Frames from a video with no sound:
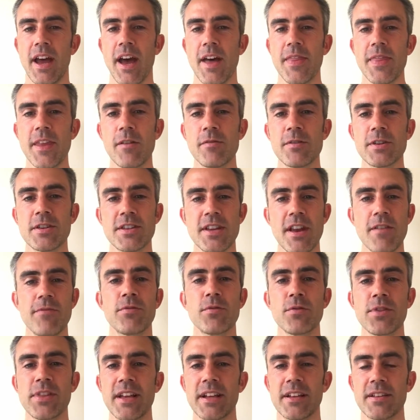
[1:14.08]
And there are
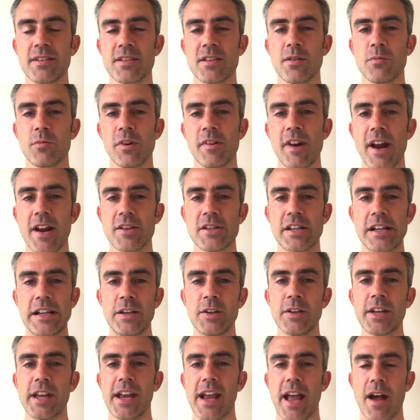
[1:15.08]
several things that we're actually
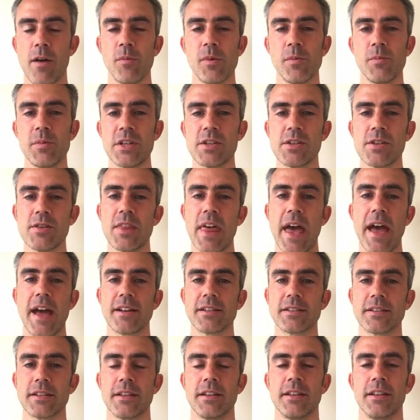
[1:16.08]
looking at when we do
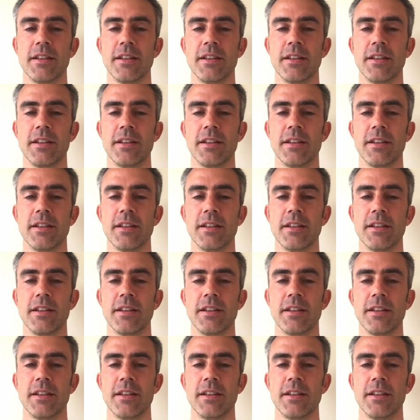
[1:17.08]
that.